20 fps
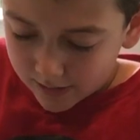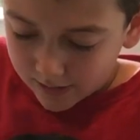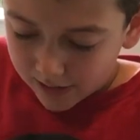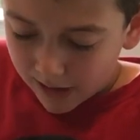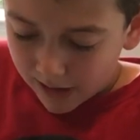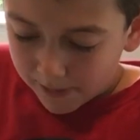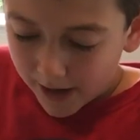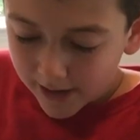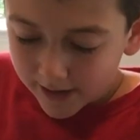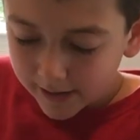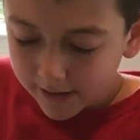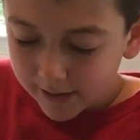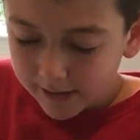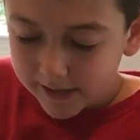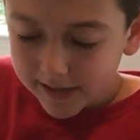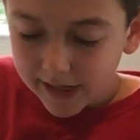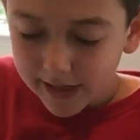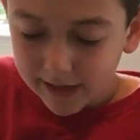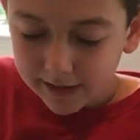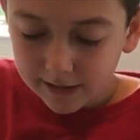not gonna
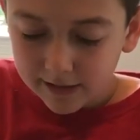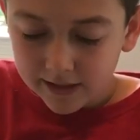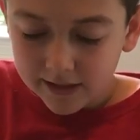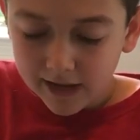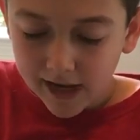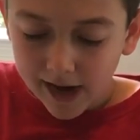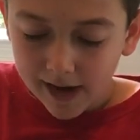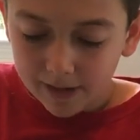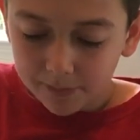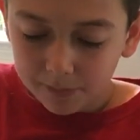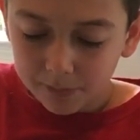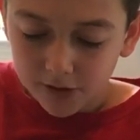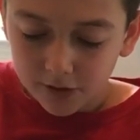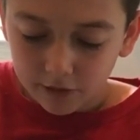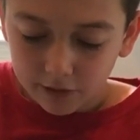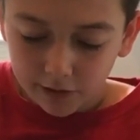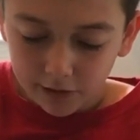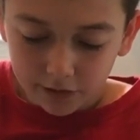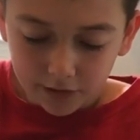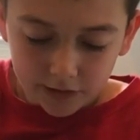take the time to
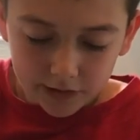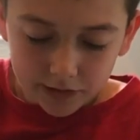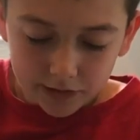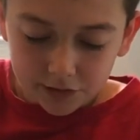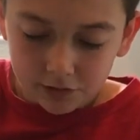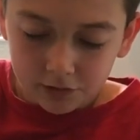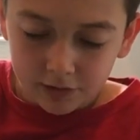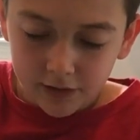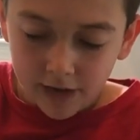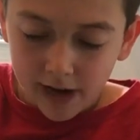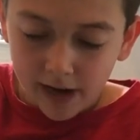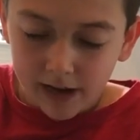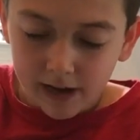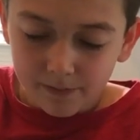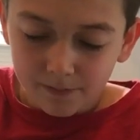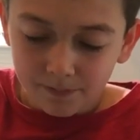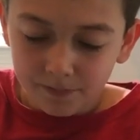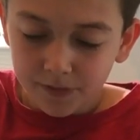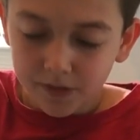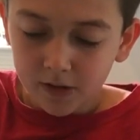really do that
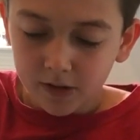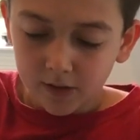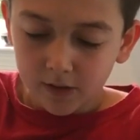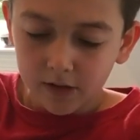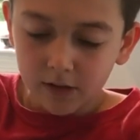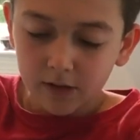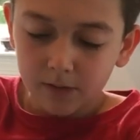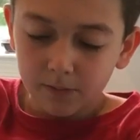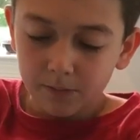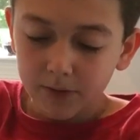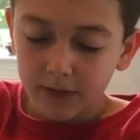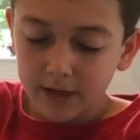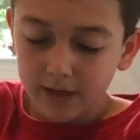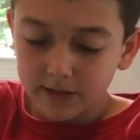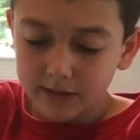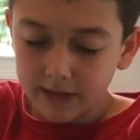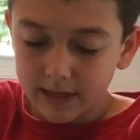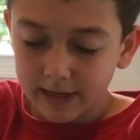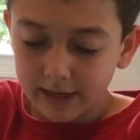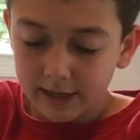
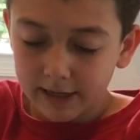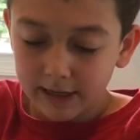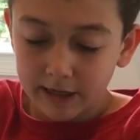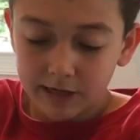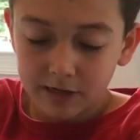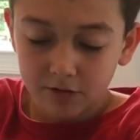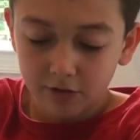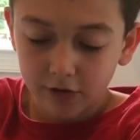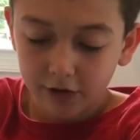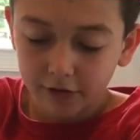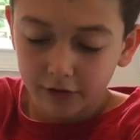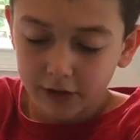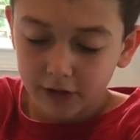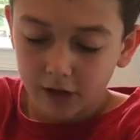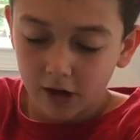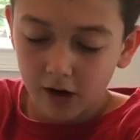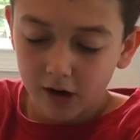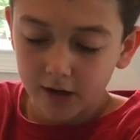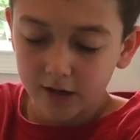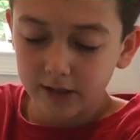because it is really
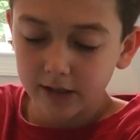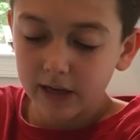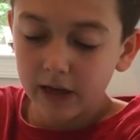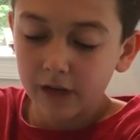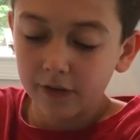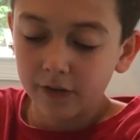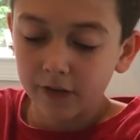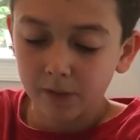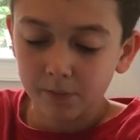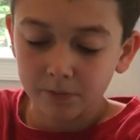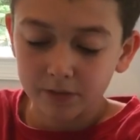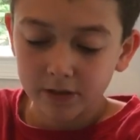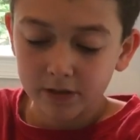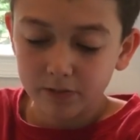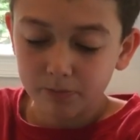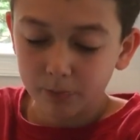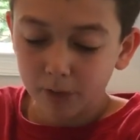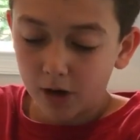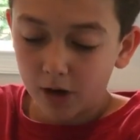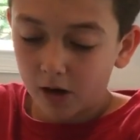hard to get them
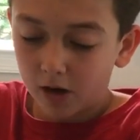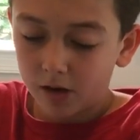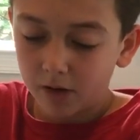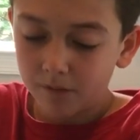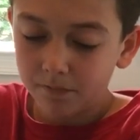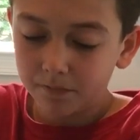small.